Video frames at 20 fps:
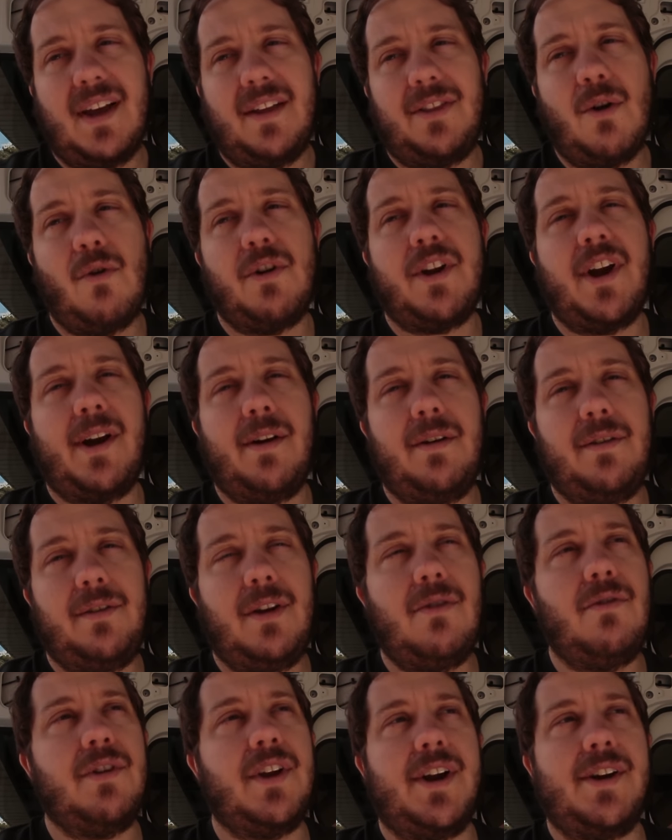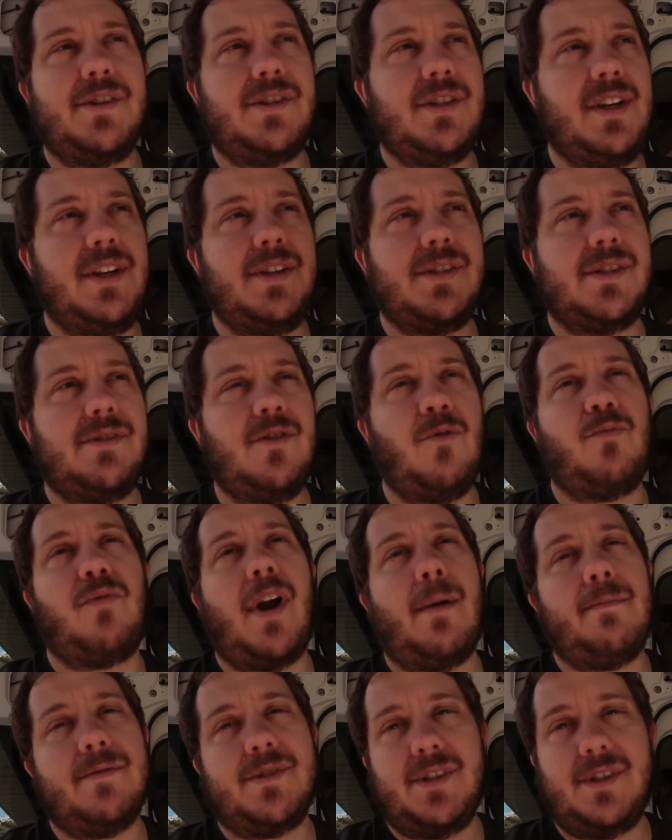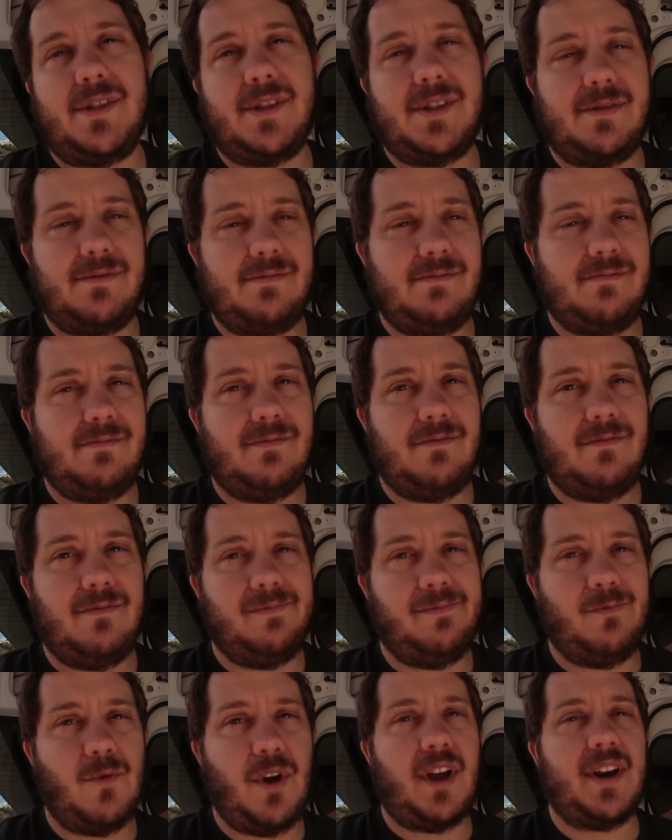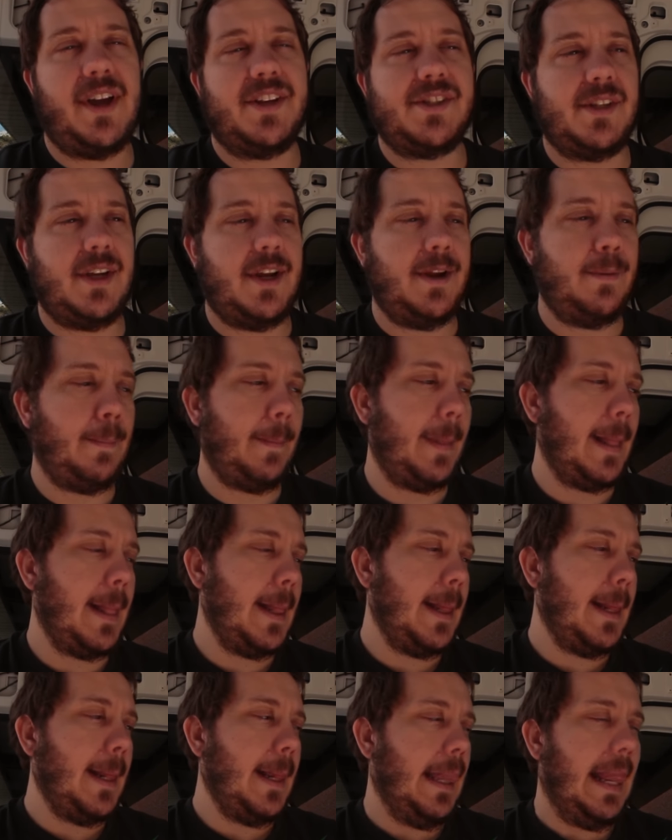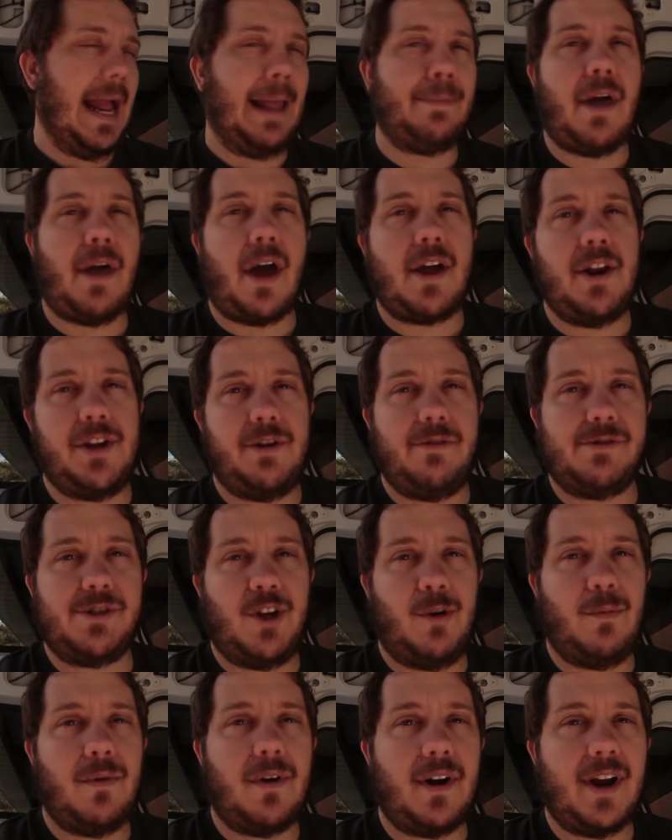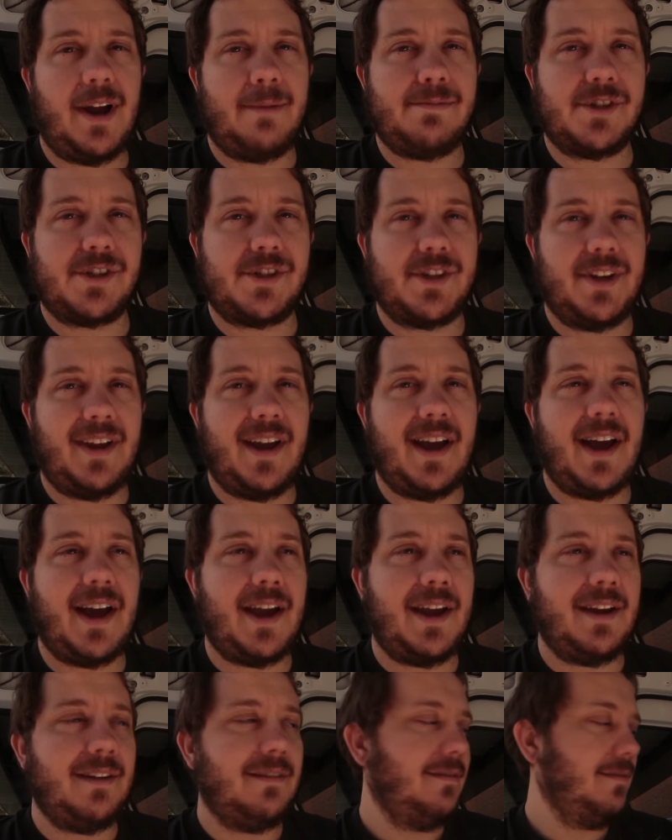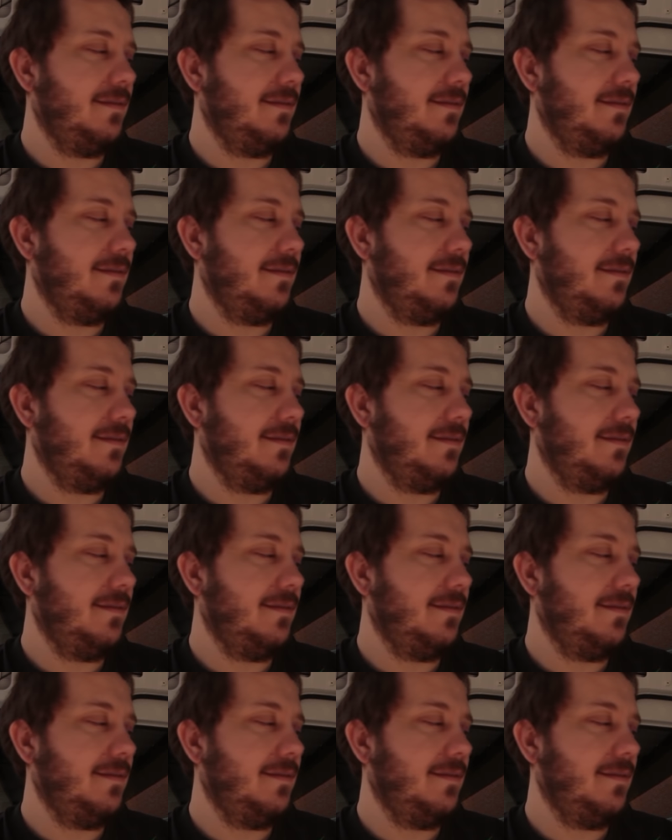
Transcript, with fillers: No, gar no guarantees, no promises. What can I say? I'm not a YouTuber. I'm just a guy